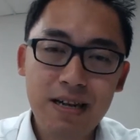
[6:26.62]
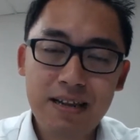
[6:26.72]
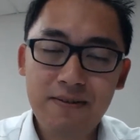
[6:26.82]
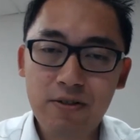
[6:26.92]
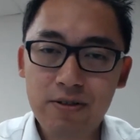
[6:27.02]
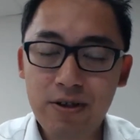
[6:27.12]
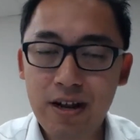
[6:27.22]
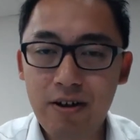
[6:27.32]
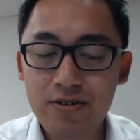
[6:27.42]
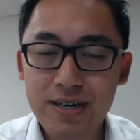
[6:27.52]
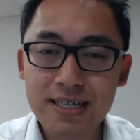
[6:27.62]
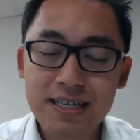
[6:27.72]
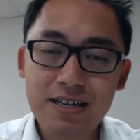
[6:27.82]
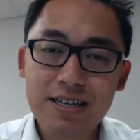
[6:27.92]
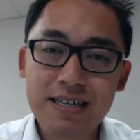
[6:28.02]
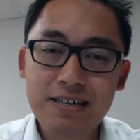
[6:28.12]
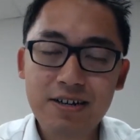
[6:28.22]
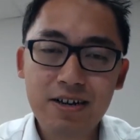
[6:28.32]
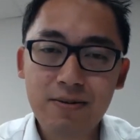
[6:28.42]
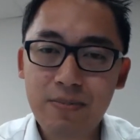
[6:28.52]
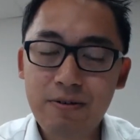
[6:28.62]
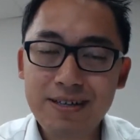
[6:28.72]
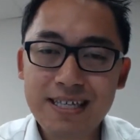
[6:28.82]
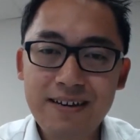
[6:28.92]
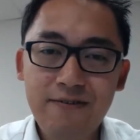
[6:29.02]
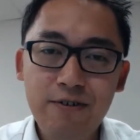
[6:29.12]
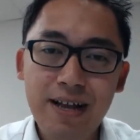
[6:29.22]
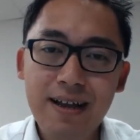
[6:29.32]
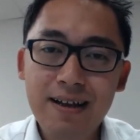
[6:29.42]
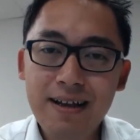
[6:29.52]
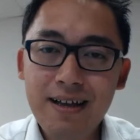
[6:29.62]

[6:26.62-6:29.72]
leave dirty laundry, etc., etc., and go. People can see through that.